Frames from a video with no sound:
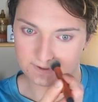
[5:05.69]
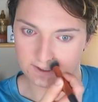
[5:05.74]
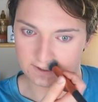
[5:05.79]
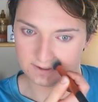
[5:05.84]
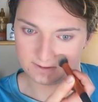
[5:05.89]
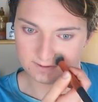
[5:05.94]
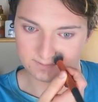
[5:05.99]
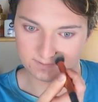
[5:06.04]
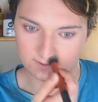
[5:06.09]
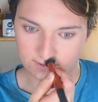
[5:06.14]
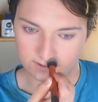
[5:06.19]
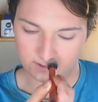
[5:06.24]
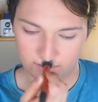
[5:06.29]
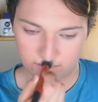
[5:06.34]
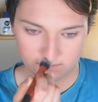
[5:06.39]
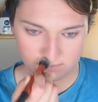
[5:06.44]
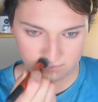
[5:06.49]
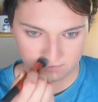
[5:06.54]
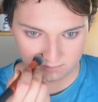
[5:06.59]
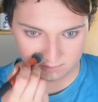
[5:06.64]
possible.
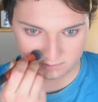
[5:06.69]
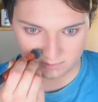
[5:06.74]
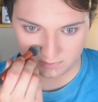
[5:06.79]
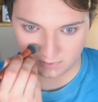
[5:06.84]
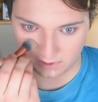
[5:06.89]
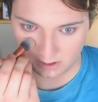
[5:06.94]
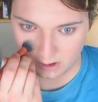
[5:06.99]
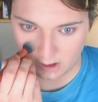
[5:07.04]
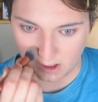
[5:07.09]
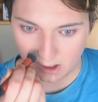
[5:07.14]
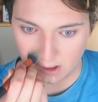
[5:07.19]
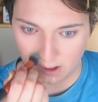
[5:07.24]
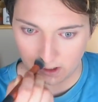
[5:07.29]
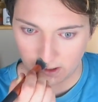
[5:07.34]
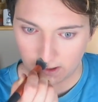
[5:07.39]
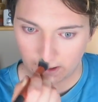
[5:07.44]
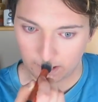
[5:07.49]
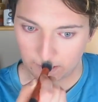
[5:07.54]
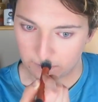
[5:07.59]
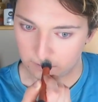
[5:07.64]

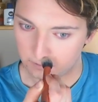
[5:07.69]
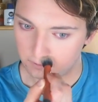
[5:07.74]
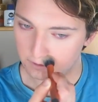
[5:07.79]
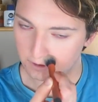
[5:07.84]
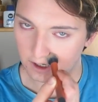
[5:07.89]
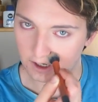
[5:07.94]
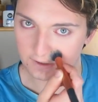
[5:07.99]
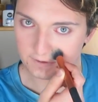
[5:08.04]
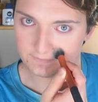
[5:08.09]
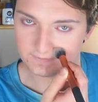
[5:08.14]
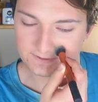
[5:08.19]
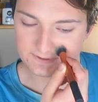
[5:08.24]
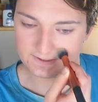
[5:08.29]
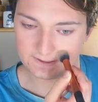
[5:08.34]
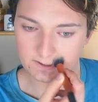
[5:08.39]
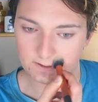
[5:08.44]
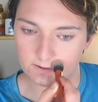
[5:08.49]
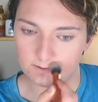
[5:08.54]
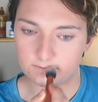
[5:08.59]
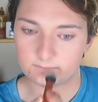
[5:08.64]
You can kind of
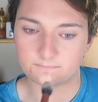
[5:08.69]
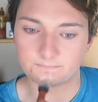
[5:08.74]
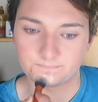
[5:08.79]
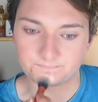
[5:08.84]
see.